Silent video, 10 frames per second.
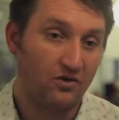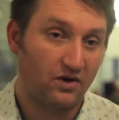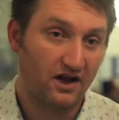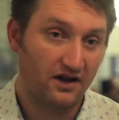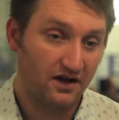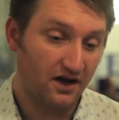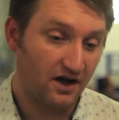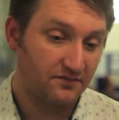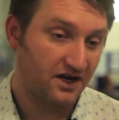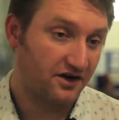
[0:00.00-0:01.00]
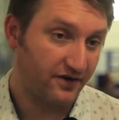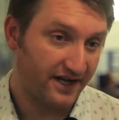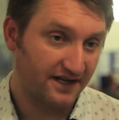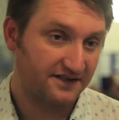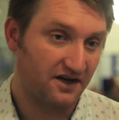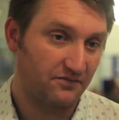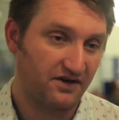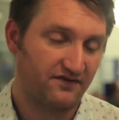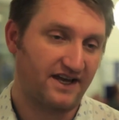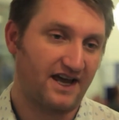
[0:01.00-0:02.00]
Well, I mean, a great example
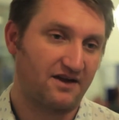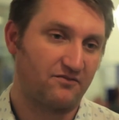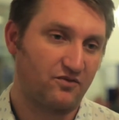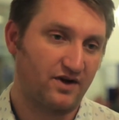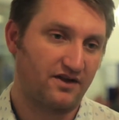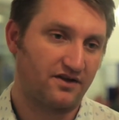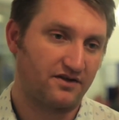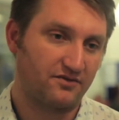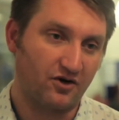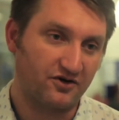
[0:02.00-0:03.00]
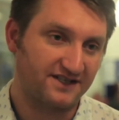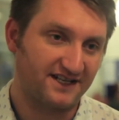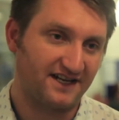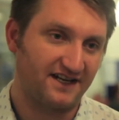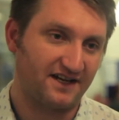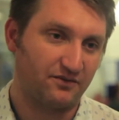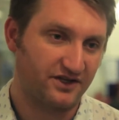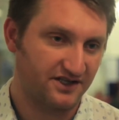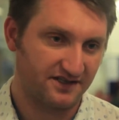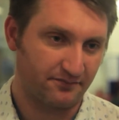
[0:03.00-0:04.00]
of a game with democracy in it,
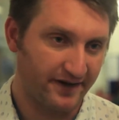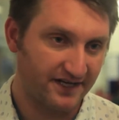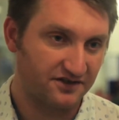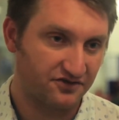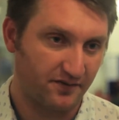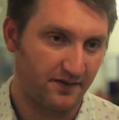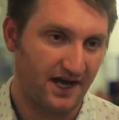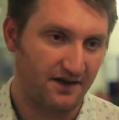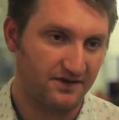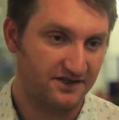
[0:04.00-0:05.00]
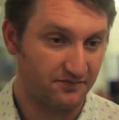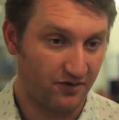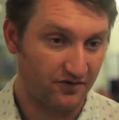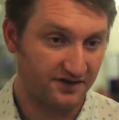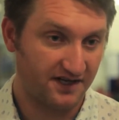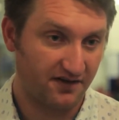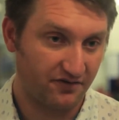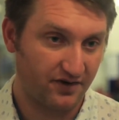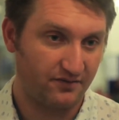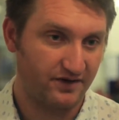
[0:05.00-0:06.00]
which is a mainstream game, is Democracy
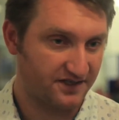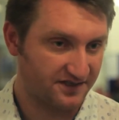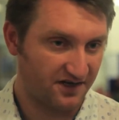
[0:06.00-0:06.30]
3, which is